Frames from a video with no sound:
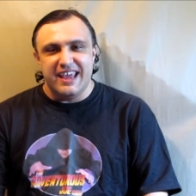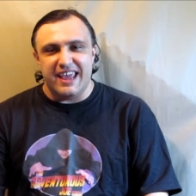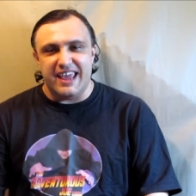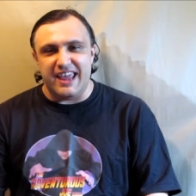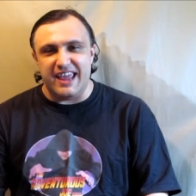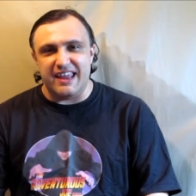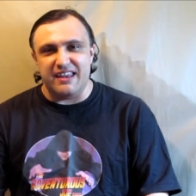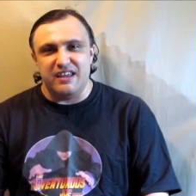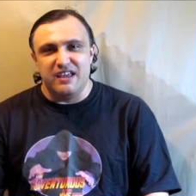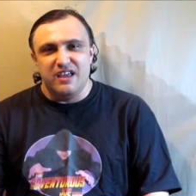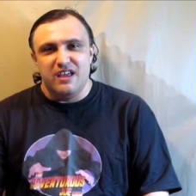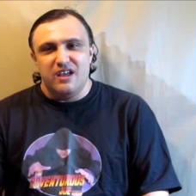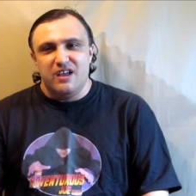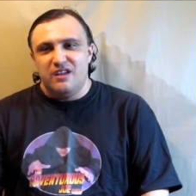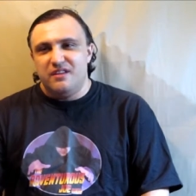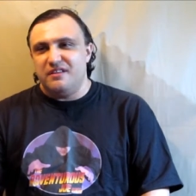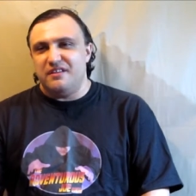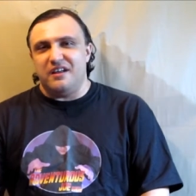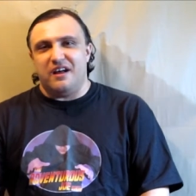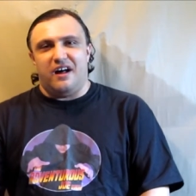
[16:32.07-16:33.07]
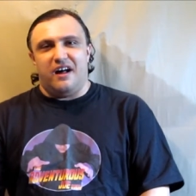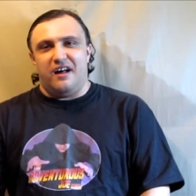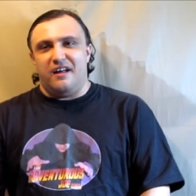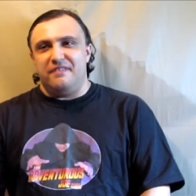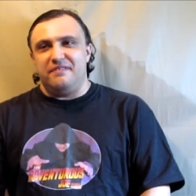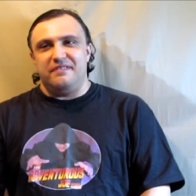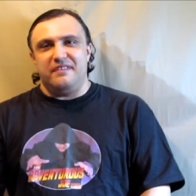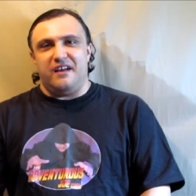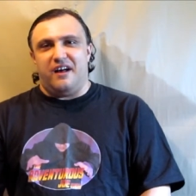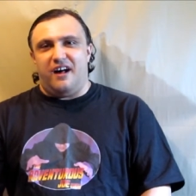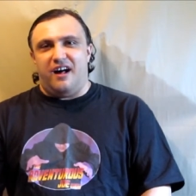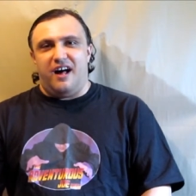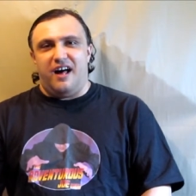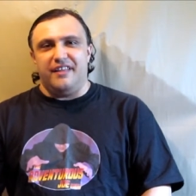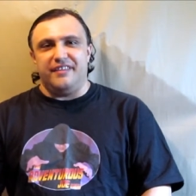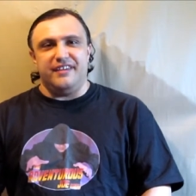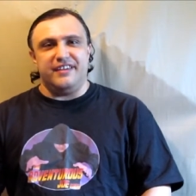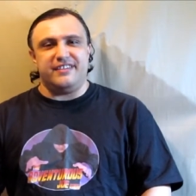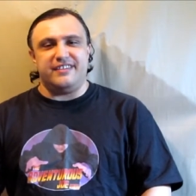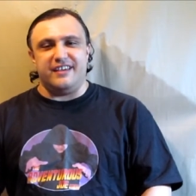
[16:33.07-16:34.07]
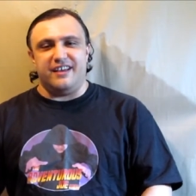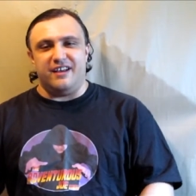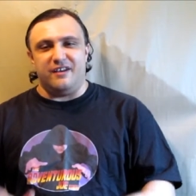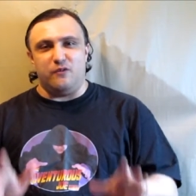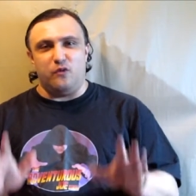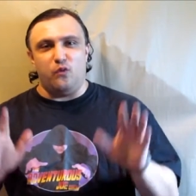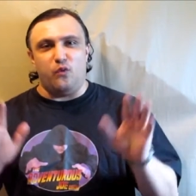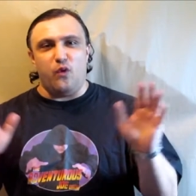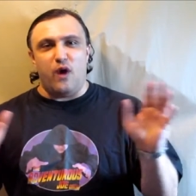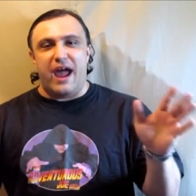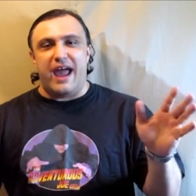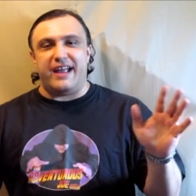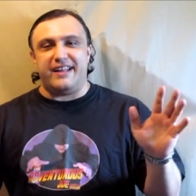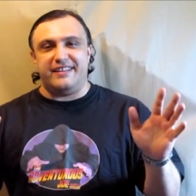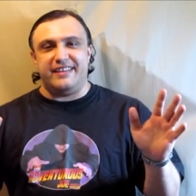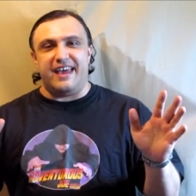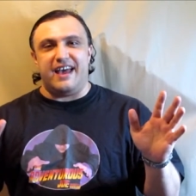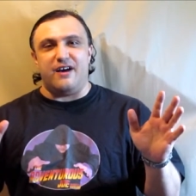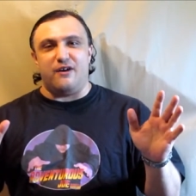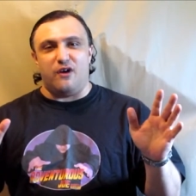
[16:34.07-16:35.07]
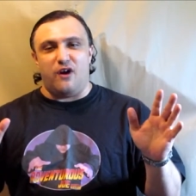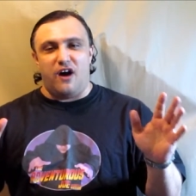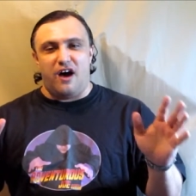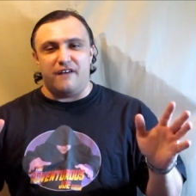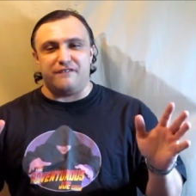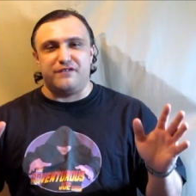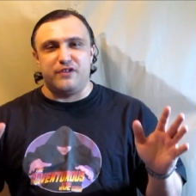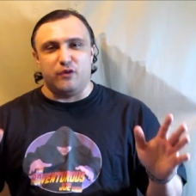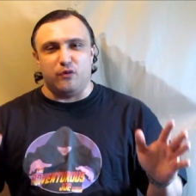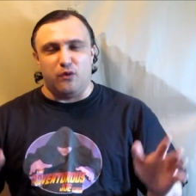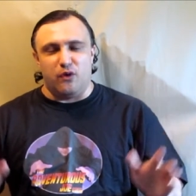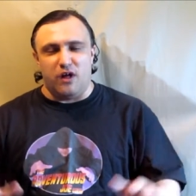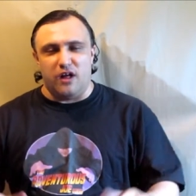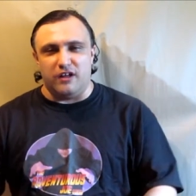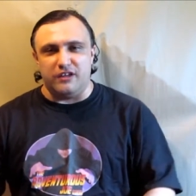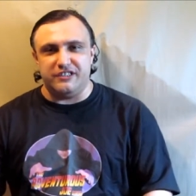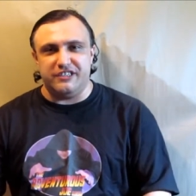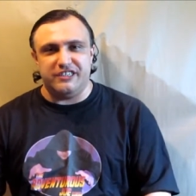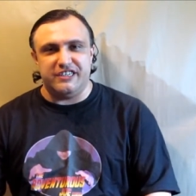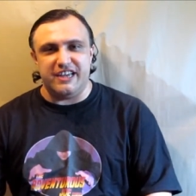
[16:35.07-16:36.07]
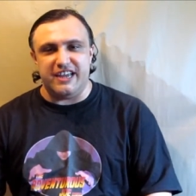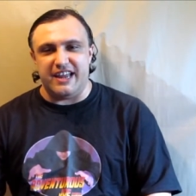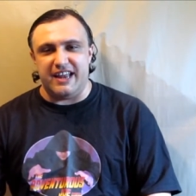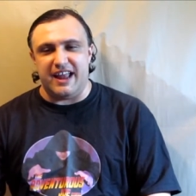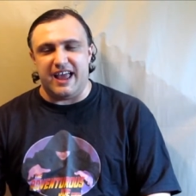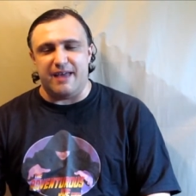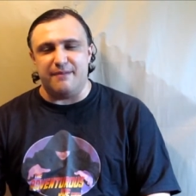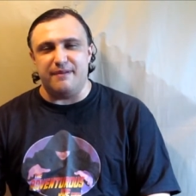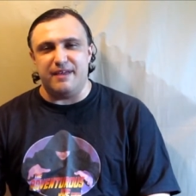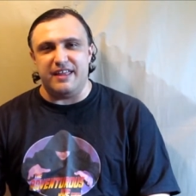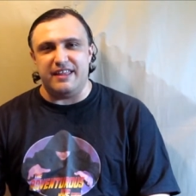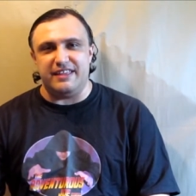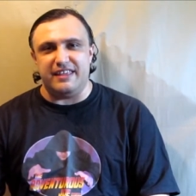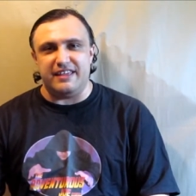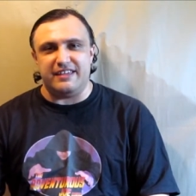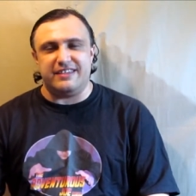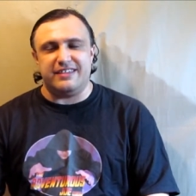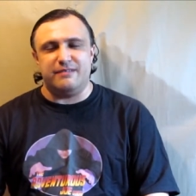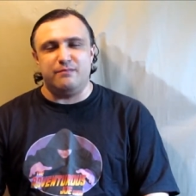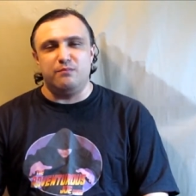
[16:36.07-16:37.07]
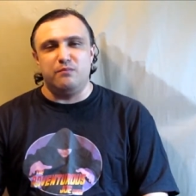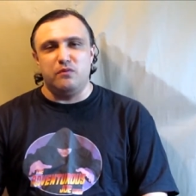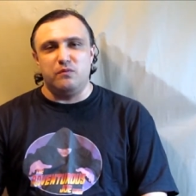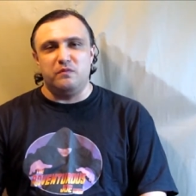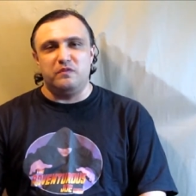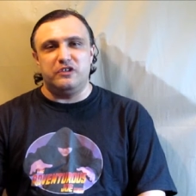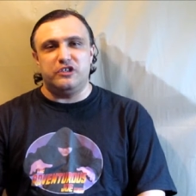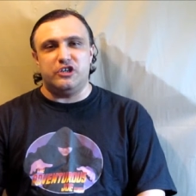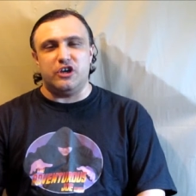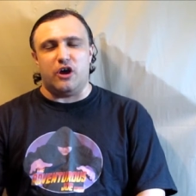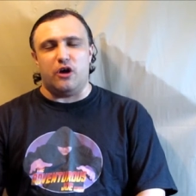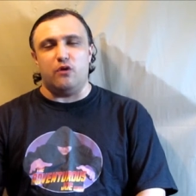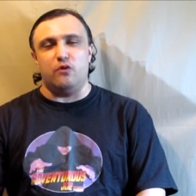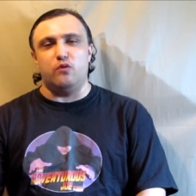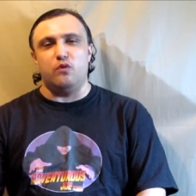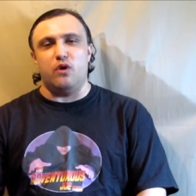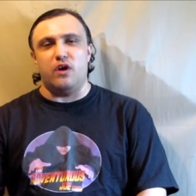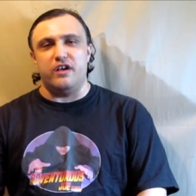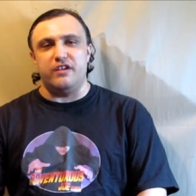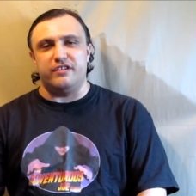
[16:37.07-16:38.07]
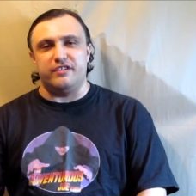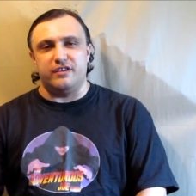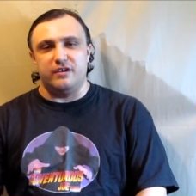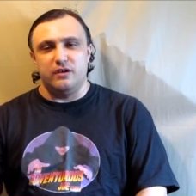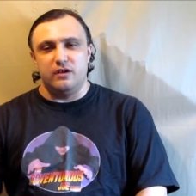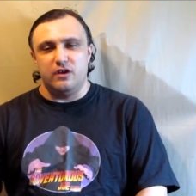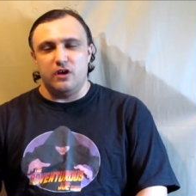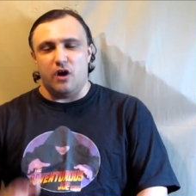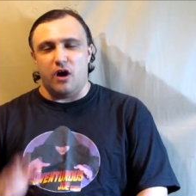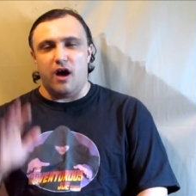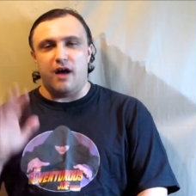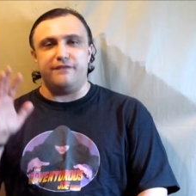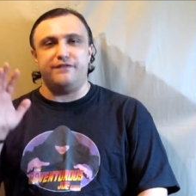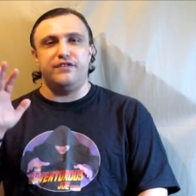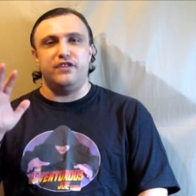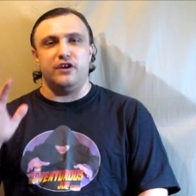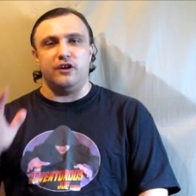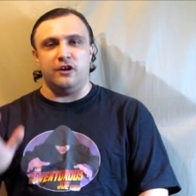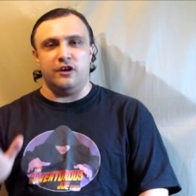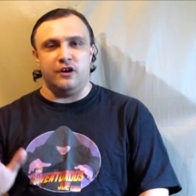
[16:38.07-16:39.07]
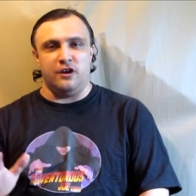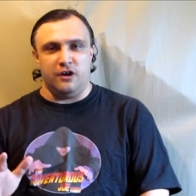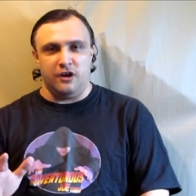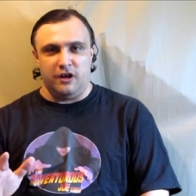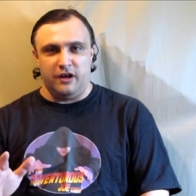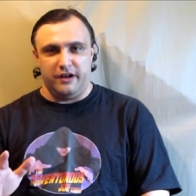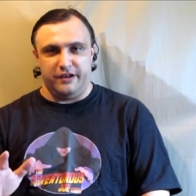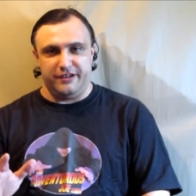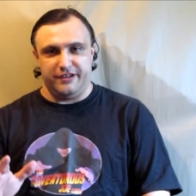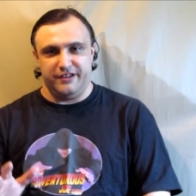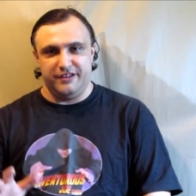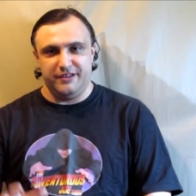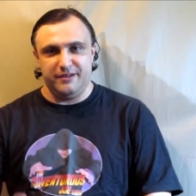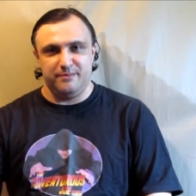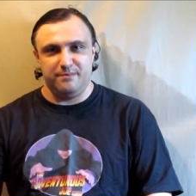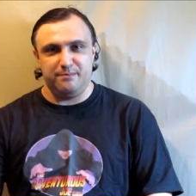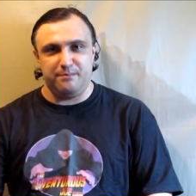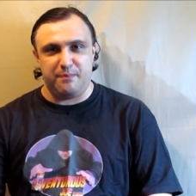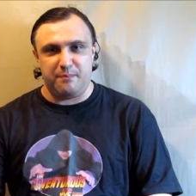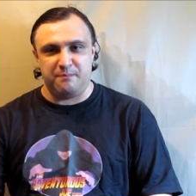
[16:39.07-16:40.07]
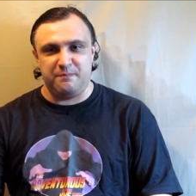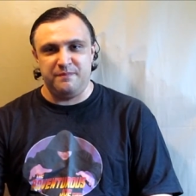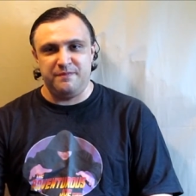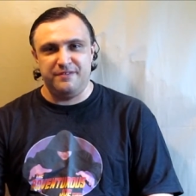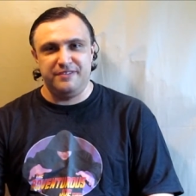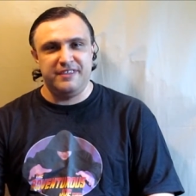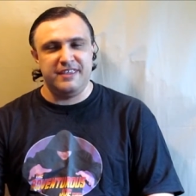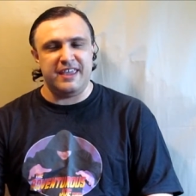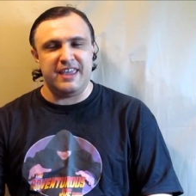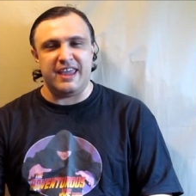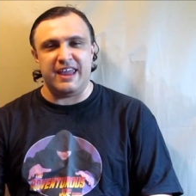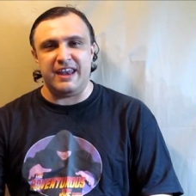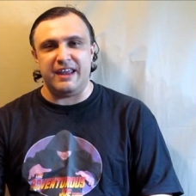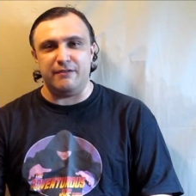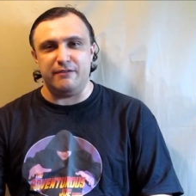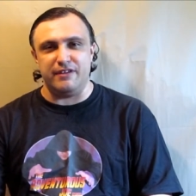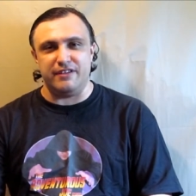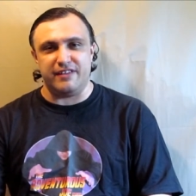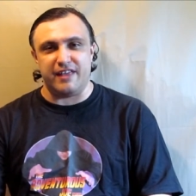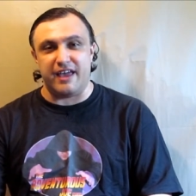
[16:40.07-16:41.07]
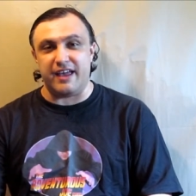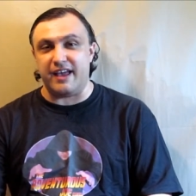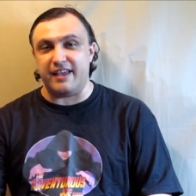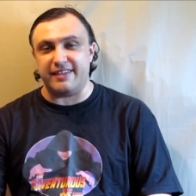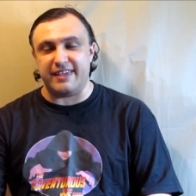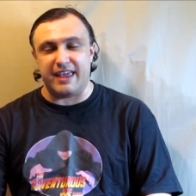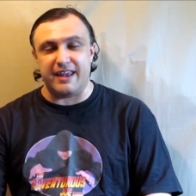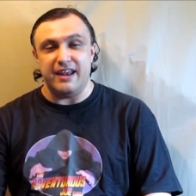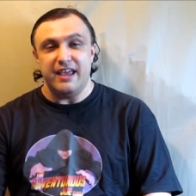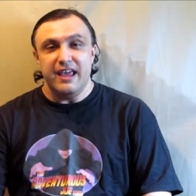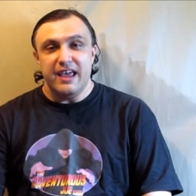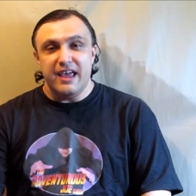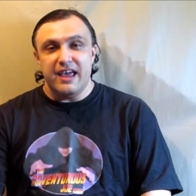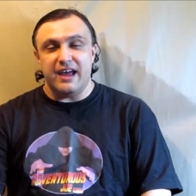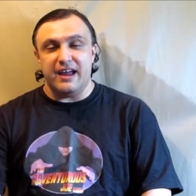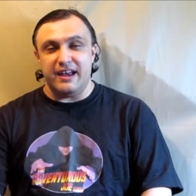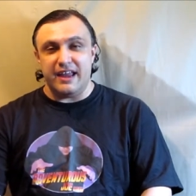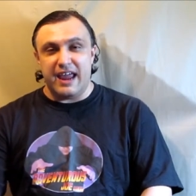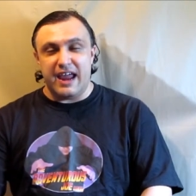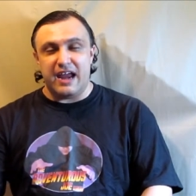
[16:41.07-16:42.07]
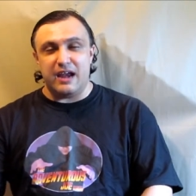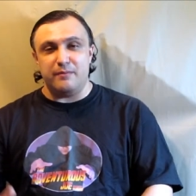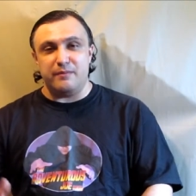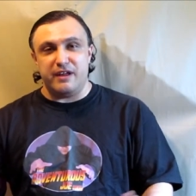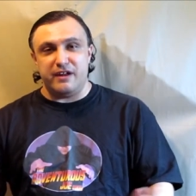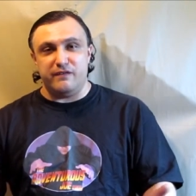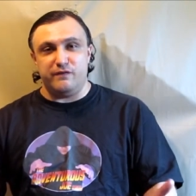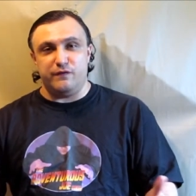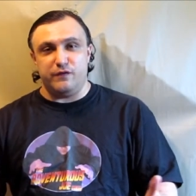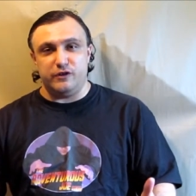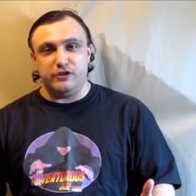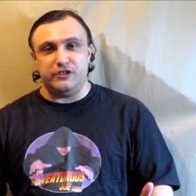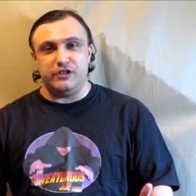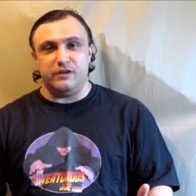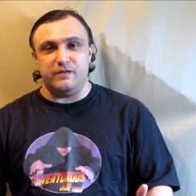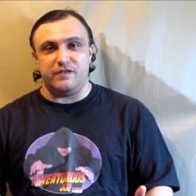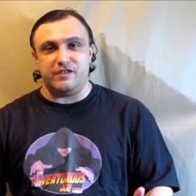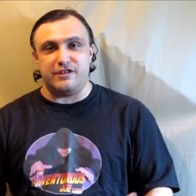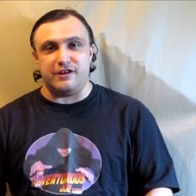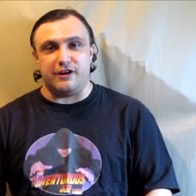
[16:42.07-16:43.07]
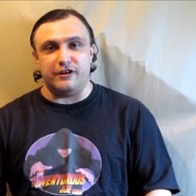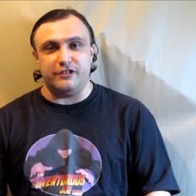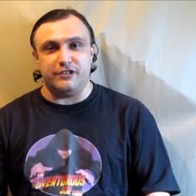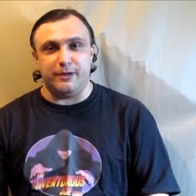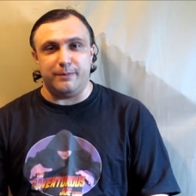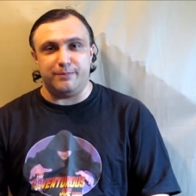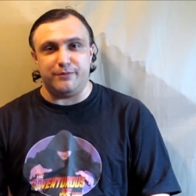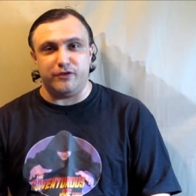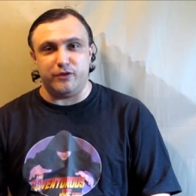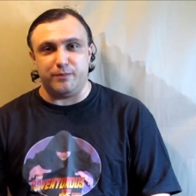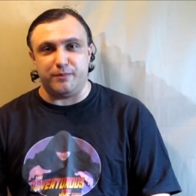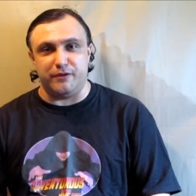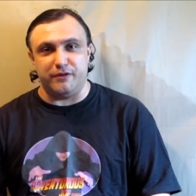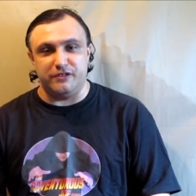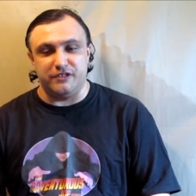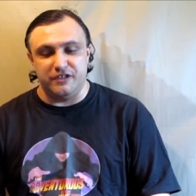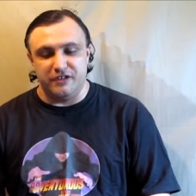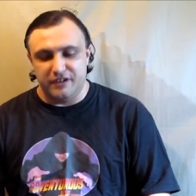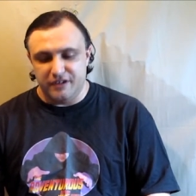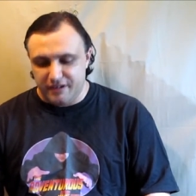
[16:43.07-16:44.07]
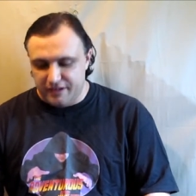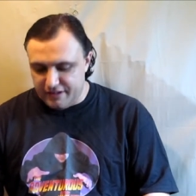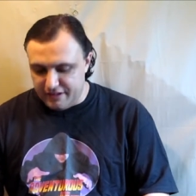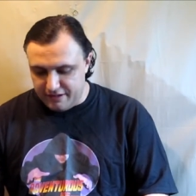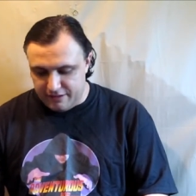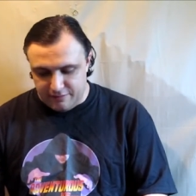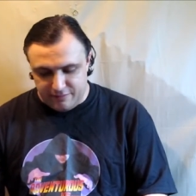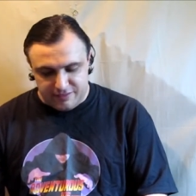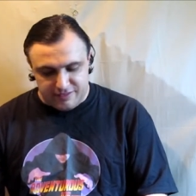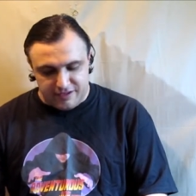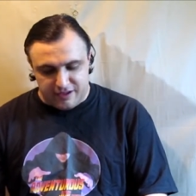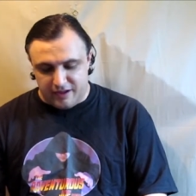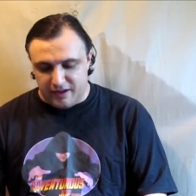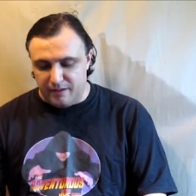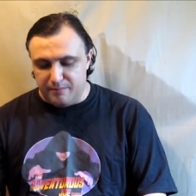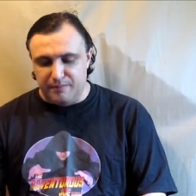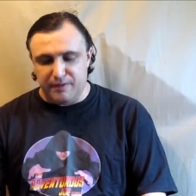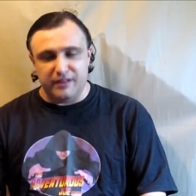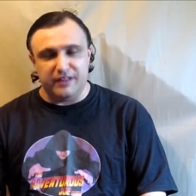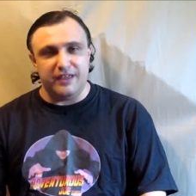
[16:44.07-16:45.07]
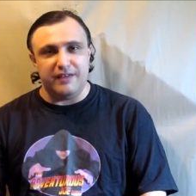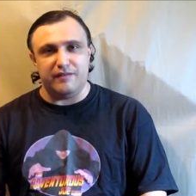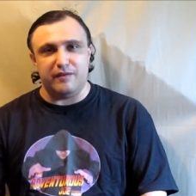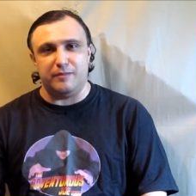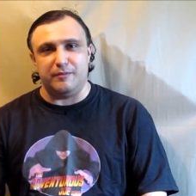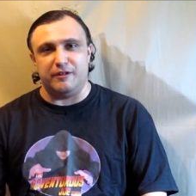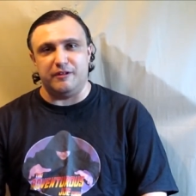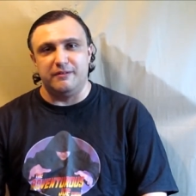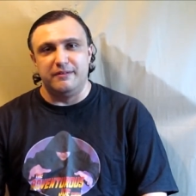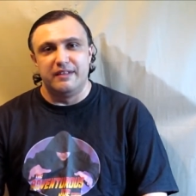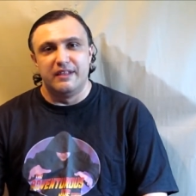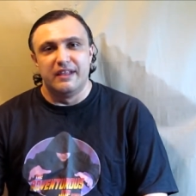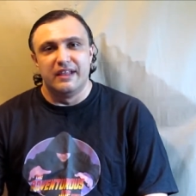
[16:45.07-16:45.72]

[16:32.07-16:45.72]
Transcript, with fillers: And all this whacked out, off the wall shit. I mean, this show was off the hook. And it was, like I said, an animated version of Starship Troopers. It was unbelievable.